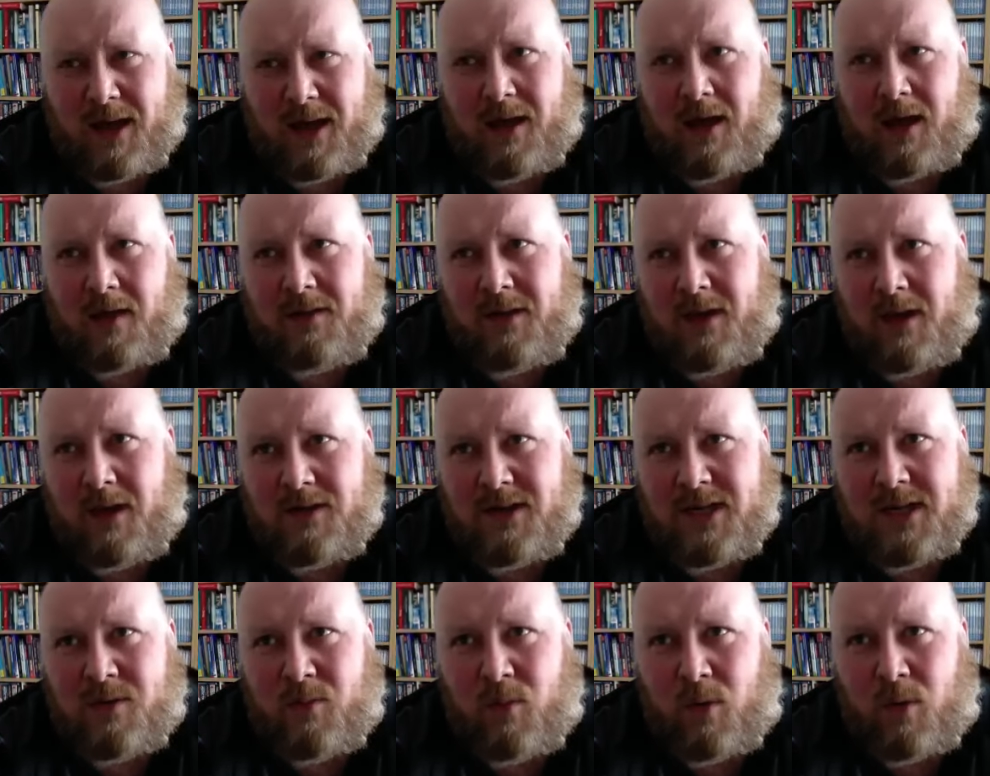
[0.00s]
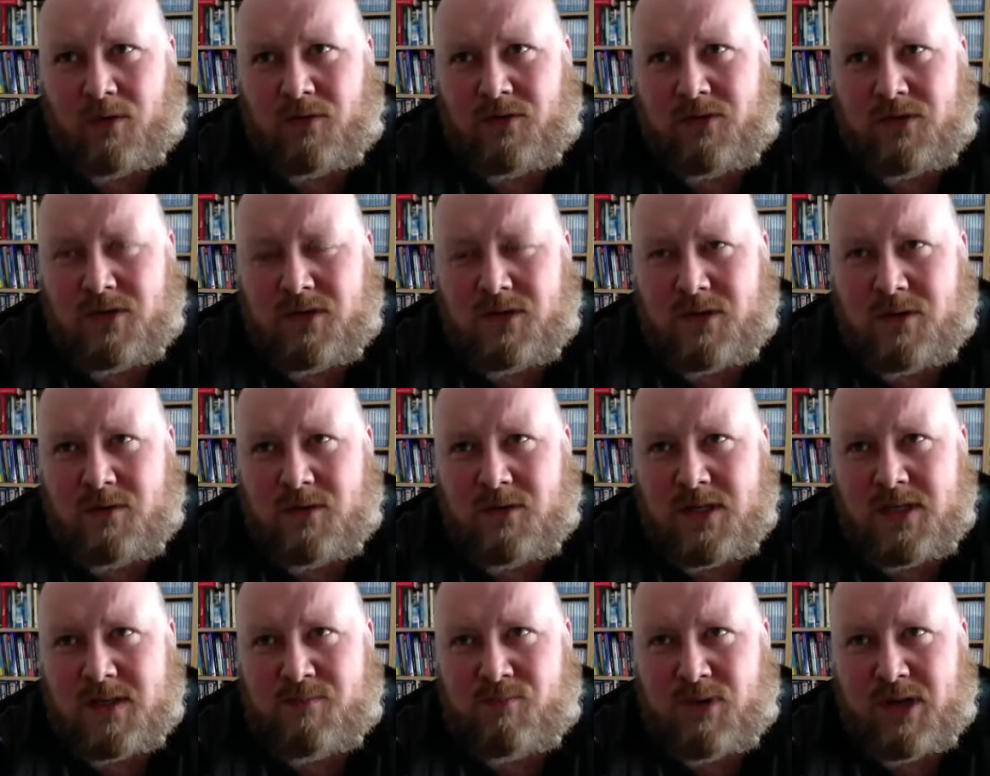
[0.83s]
the idea was to
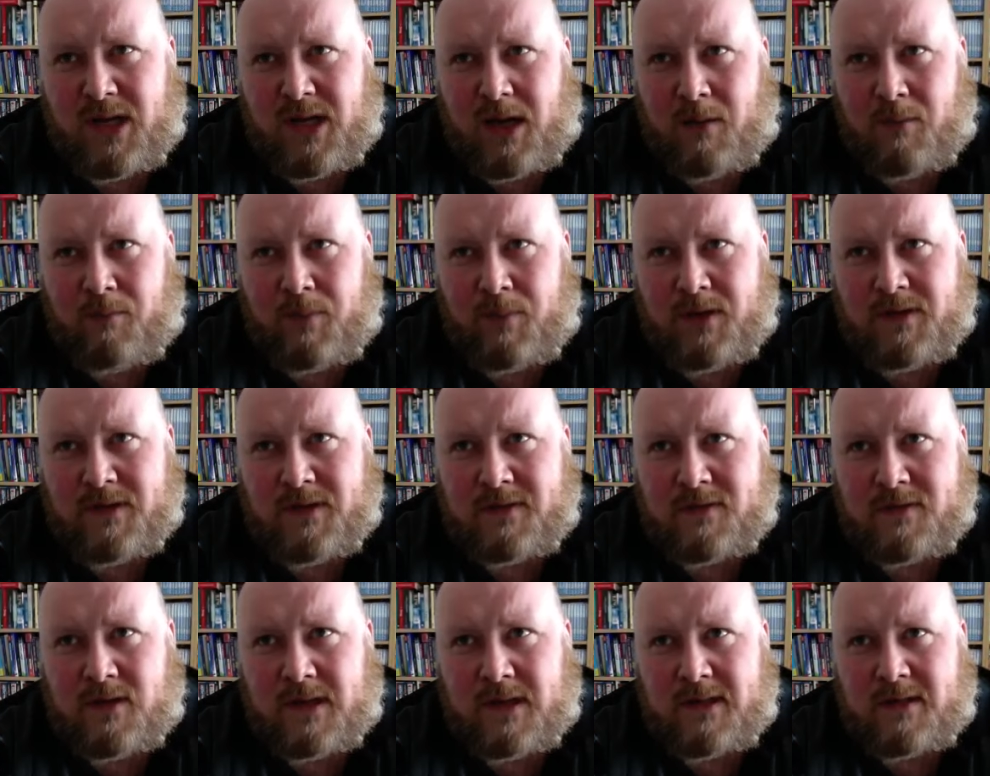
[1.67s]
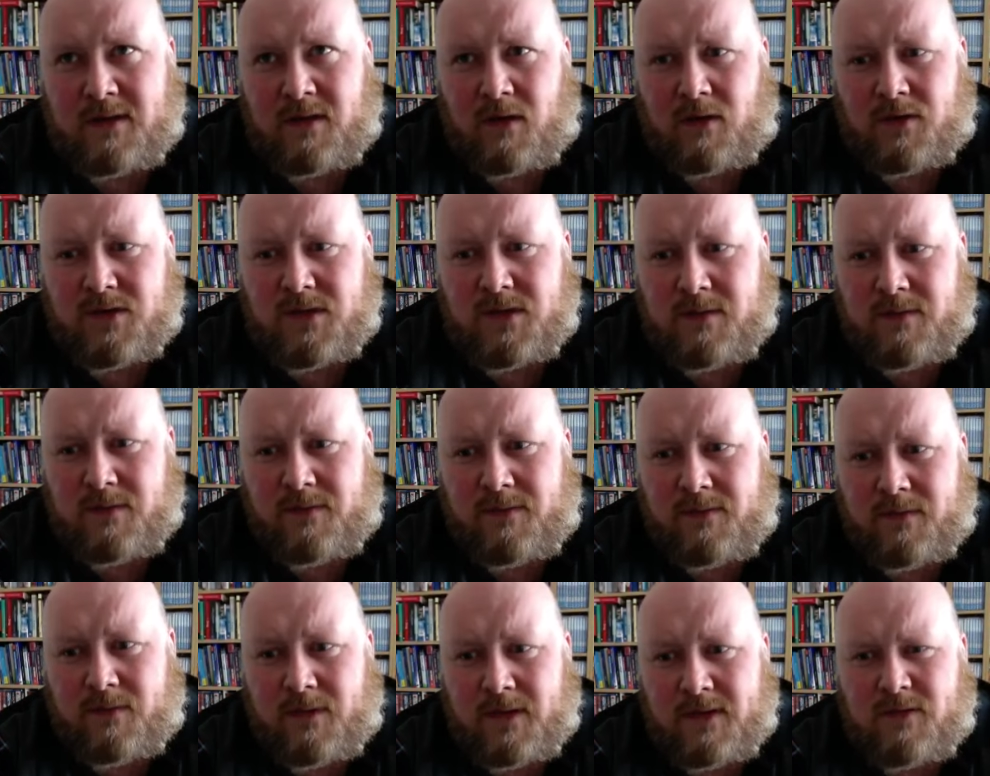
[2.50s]
just bring up, because there's lots of,
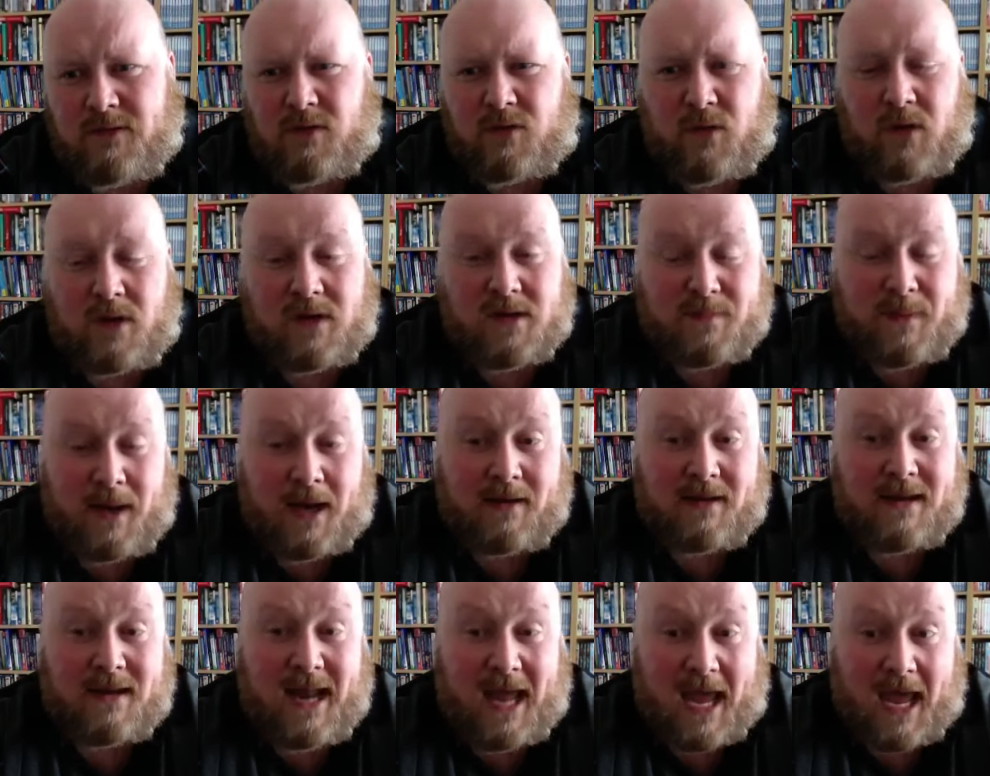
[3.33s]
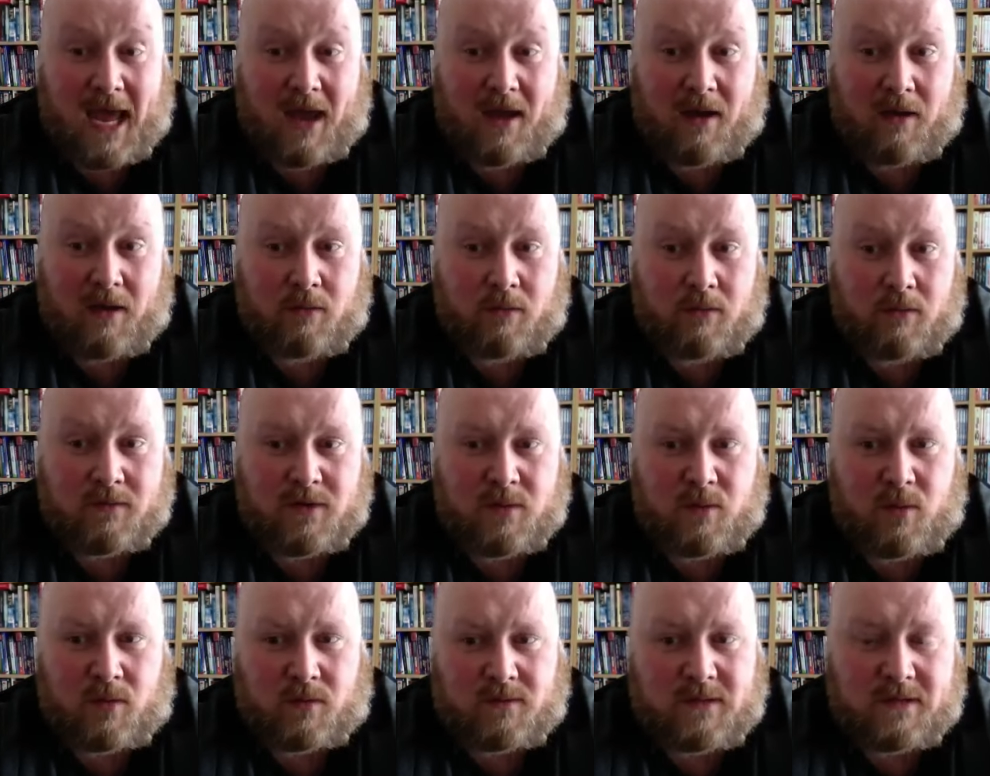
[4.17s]
it's not quite as bad now as it
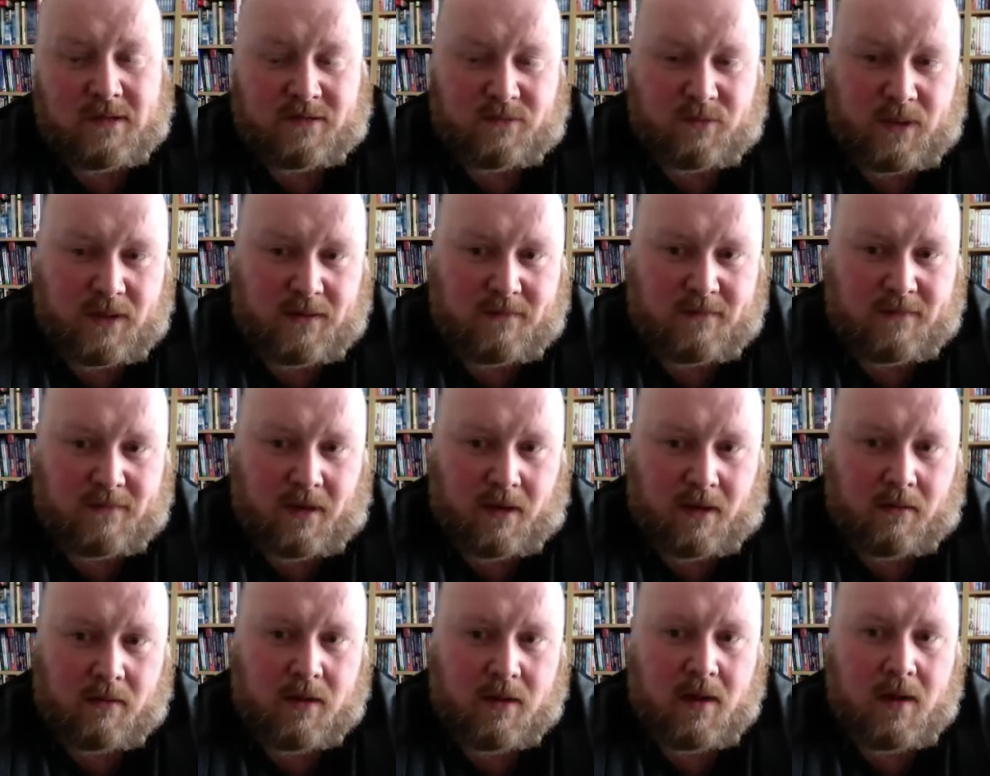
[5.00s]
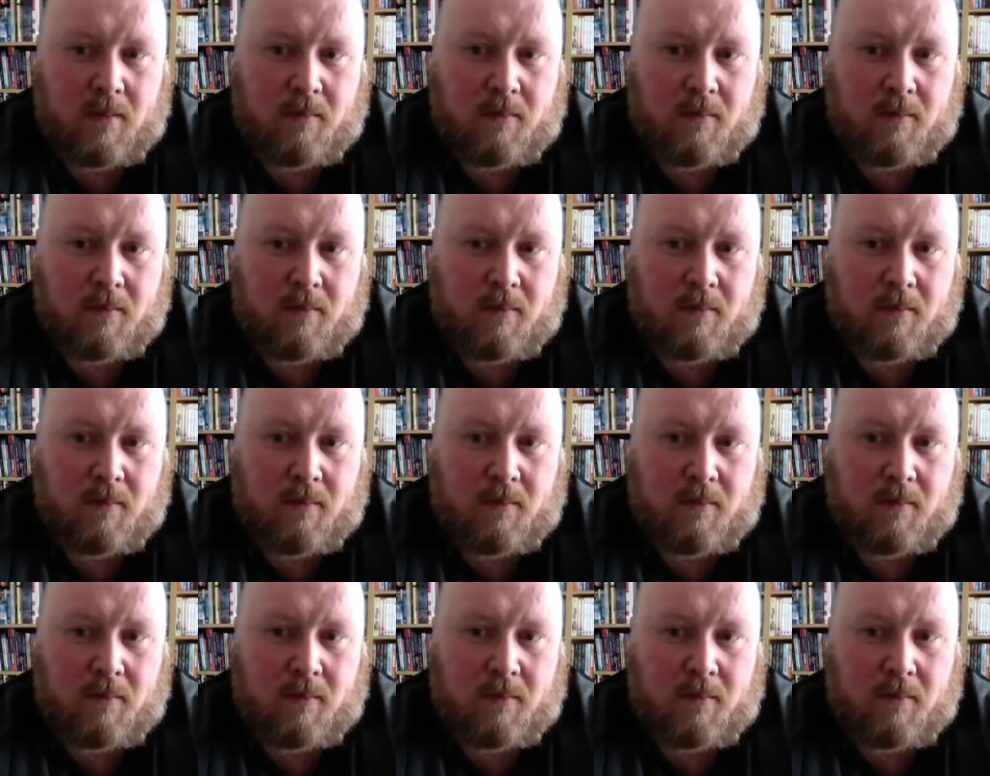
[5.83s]
was 6 weeks ago,